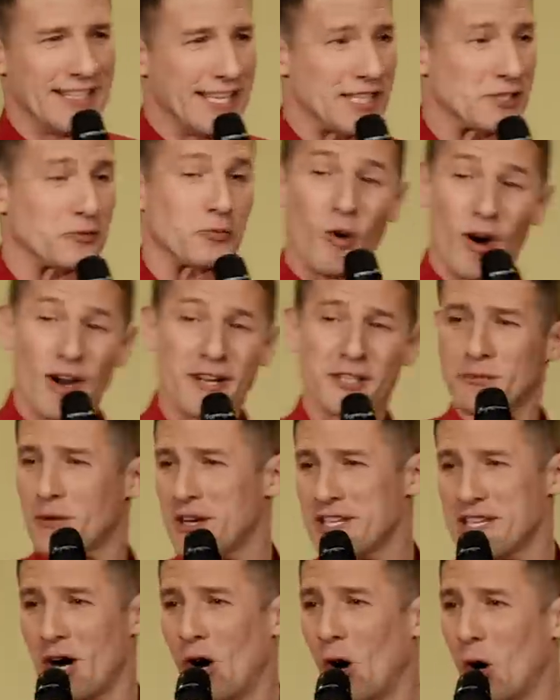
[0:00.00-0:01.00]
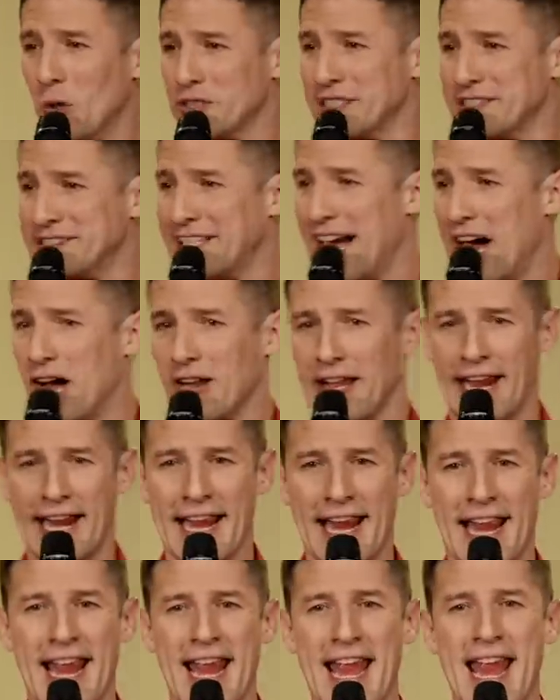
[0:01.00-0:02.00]
It's worse when you hold it down like,
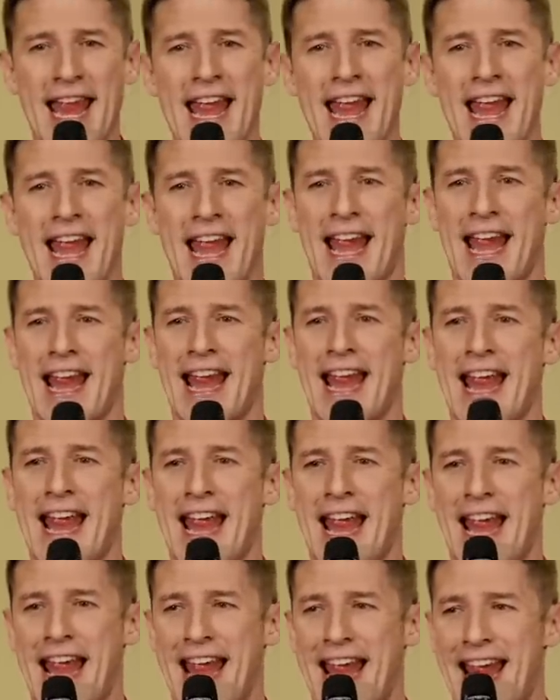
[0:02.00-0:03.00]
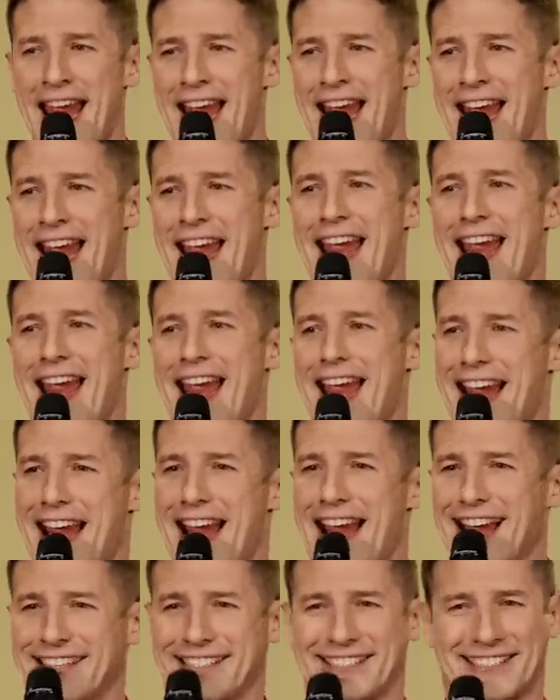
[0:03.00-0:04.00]

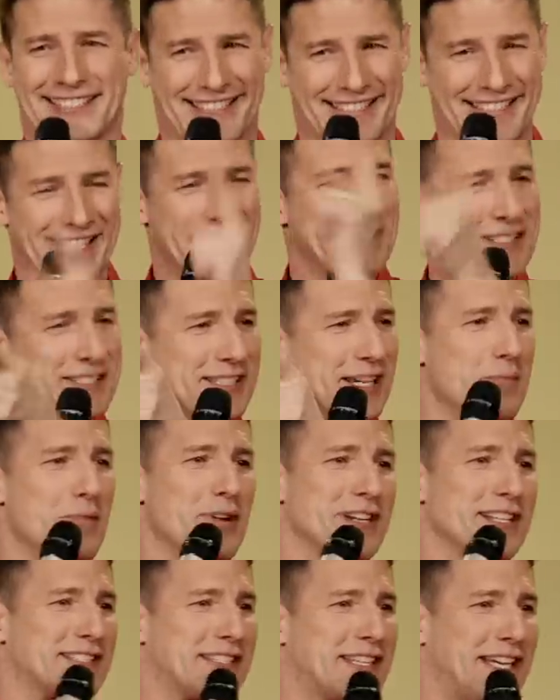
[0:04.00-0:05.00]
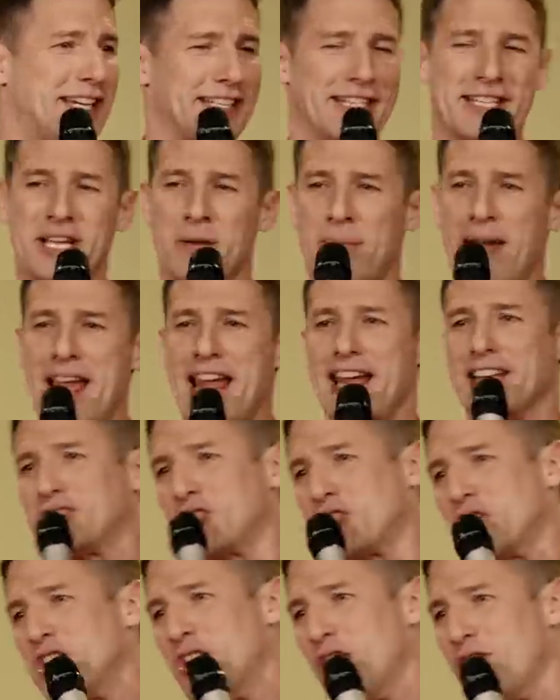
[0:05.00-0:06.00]
hey! Someone is killing a
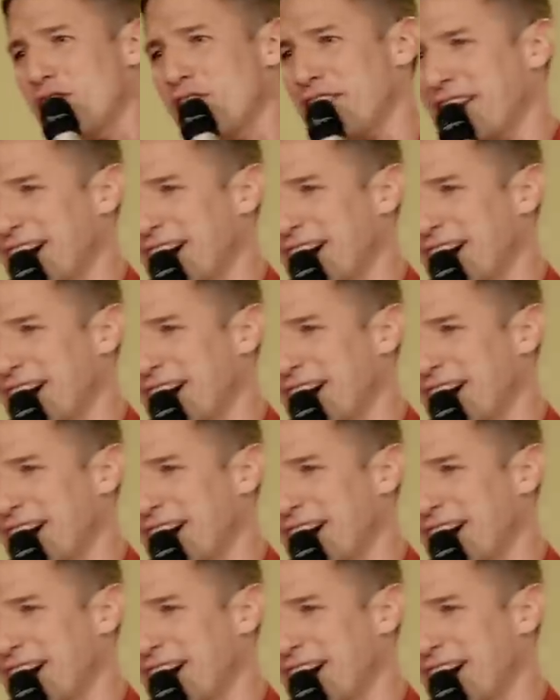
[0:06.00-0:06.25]
banshee over